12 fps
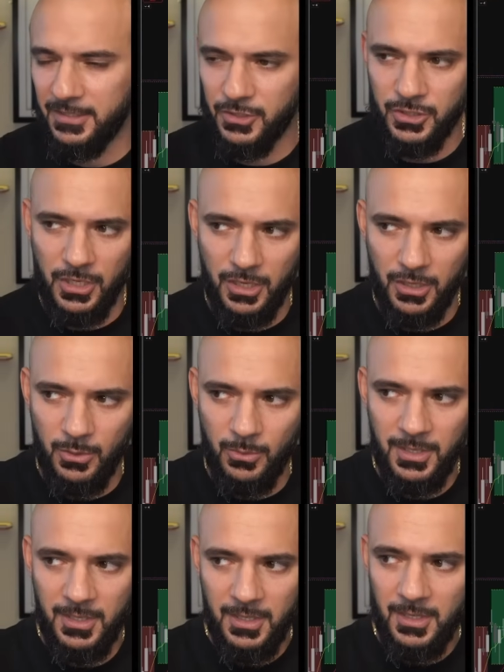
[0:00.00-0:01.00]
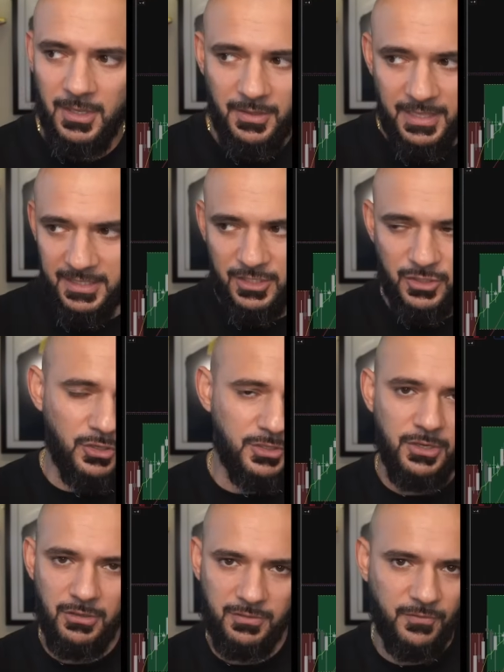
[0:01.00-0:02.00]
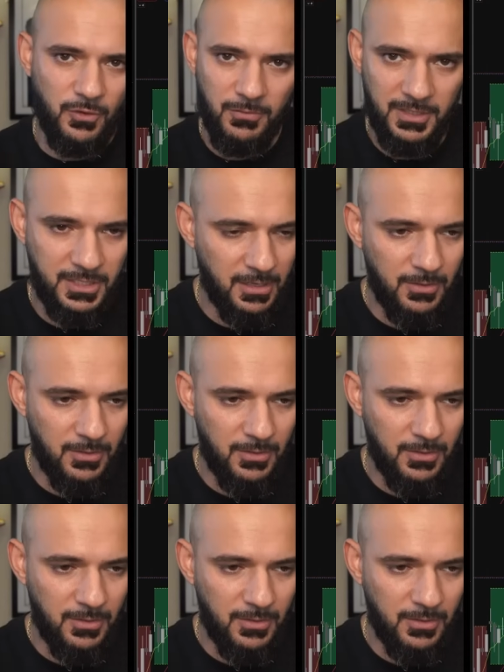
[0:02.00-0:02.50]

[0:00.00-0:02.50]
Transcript: So this is good news for us, though.